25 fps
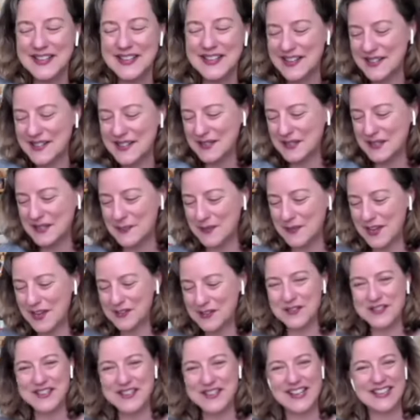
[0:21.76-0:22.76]
It's a
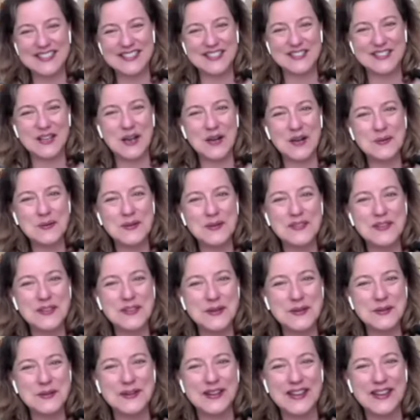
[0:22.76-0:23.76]
pleasure to get to talk with
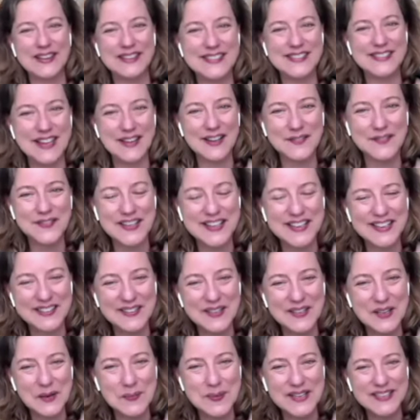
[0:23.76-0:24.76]
you and delve in a
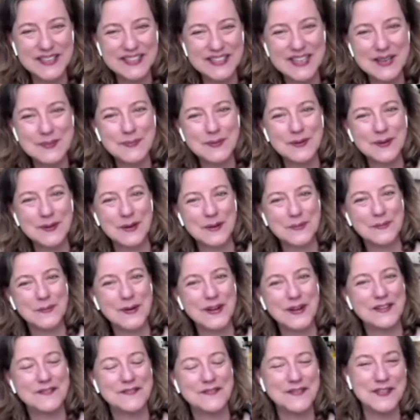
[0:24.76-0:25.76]
little bit deeper on
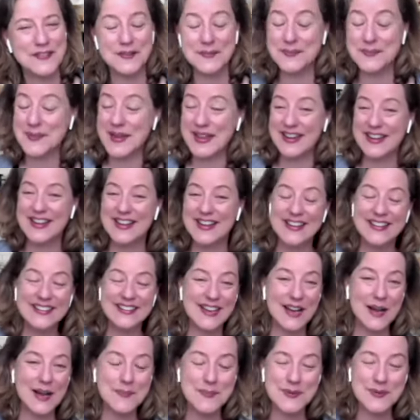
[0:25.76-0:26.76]
one of the many
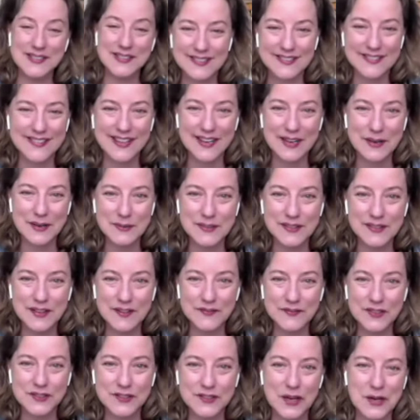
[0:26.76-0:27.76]
topics that I would love
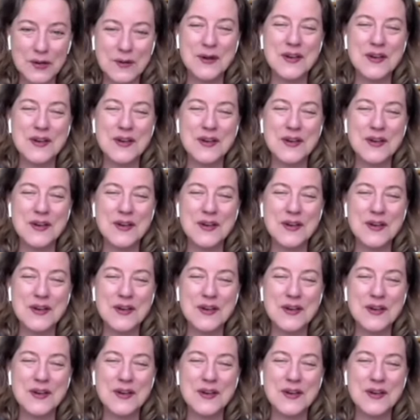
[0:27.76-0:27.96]
to talk